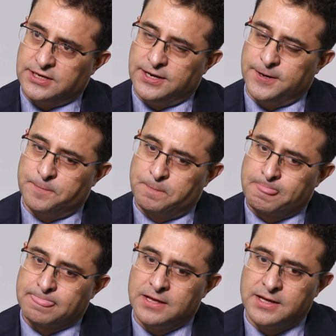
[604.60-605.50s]

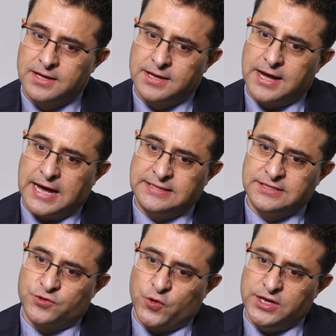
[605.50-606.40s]
I
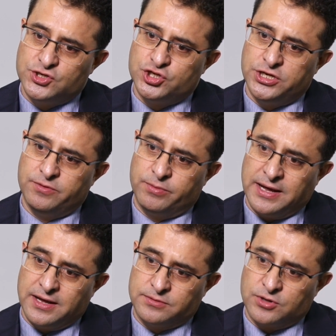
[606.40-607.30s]
think
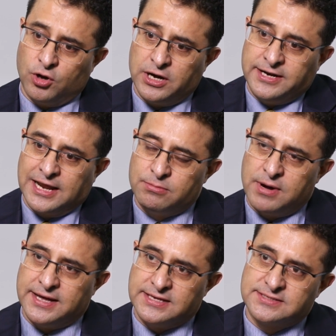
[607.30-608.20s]
3G, the only
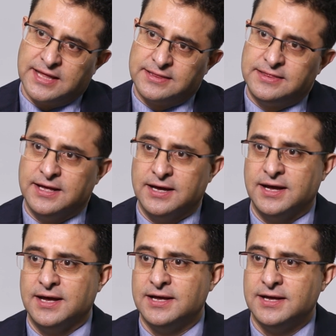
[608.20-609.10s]
dilemma is that
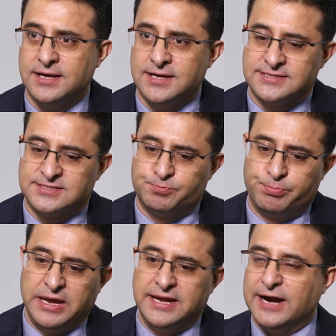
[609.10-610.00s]
the
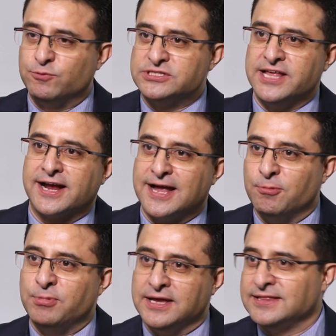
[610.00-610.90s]
speed at which they are
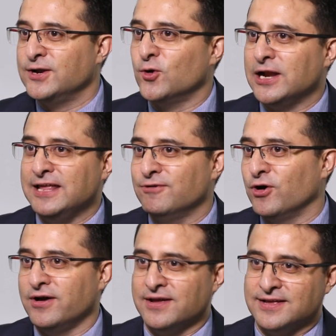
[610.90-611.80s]
coming, they don't leave
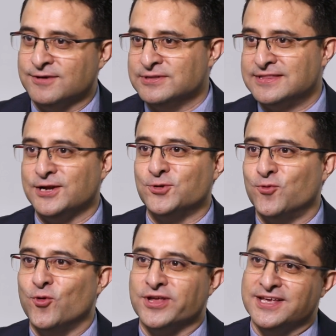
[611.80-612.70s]
even 3 to
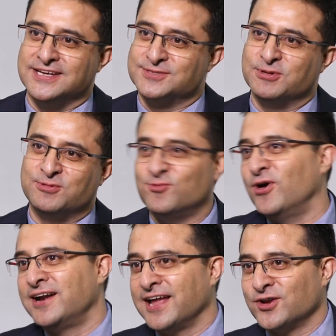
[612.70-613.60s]
4 years between
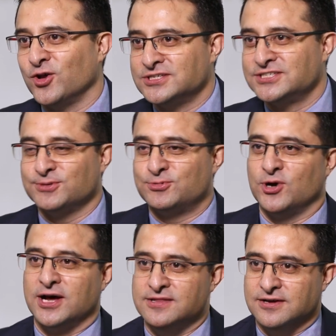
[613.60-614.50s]
one technology shift
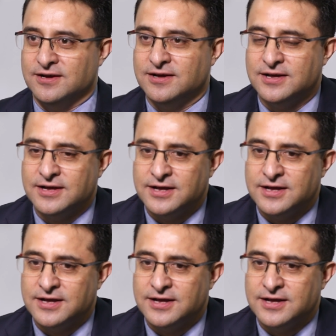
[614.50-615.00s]
to other.